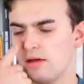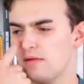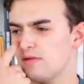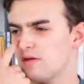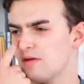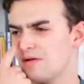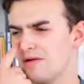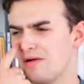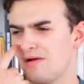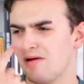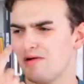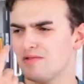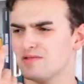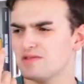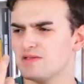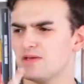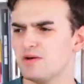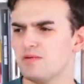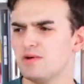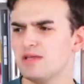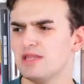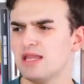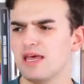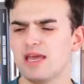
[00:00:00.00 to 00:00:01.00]
I think
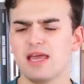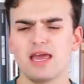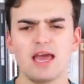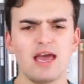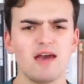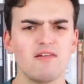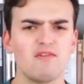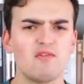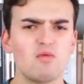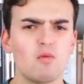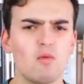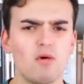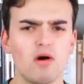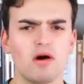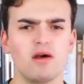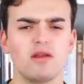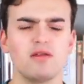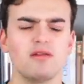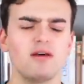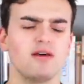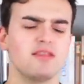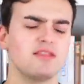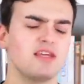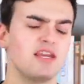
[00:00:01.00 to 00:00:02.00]
also in like
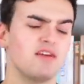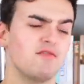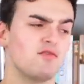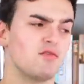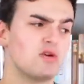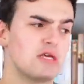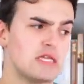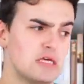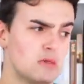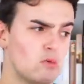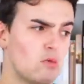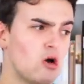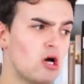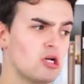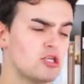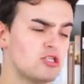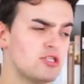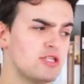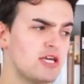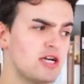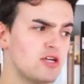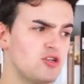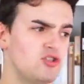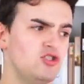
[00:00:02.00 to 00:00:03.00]
F1, not that I've really
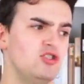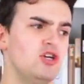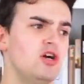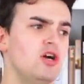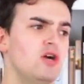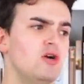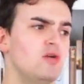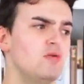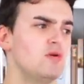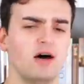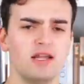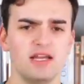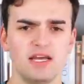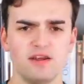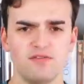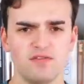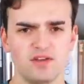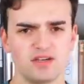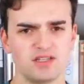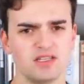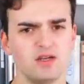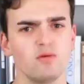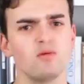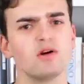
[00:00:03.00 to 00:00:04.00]
watched that show on Netflix.